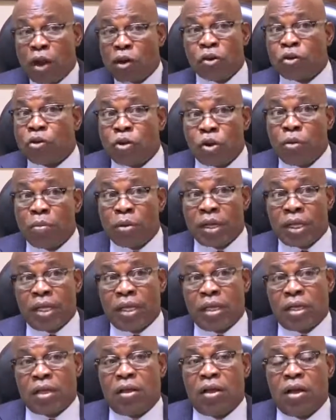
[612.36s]

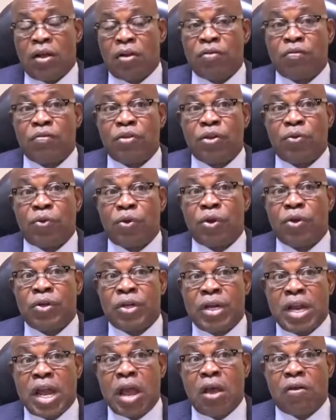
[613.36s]
globally all over the world
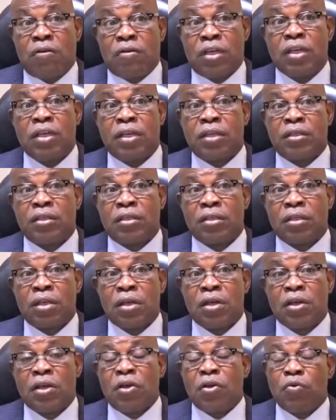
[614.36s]
now is
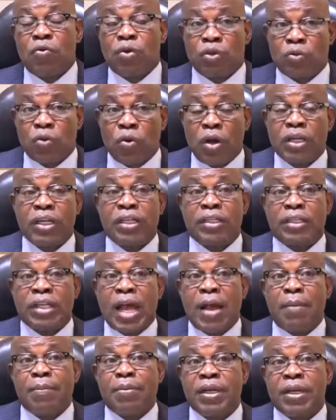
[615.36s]
with what is
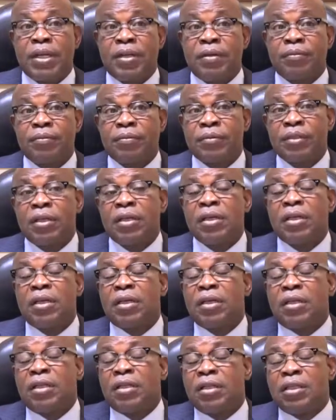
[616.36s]
happening
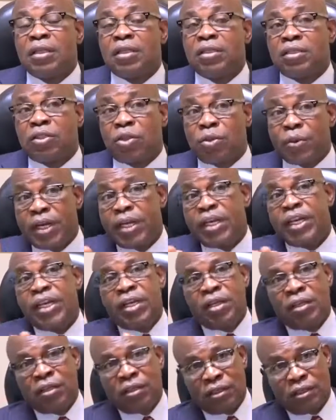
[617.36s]
These
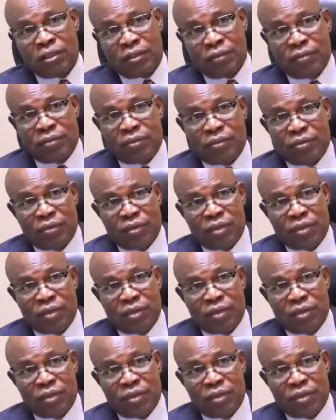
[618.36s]
3Ds,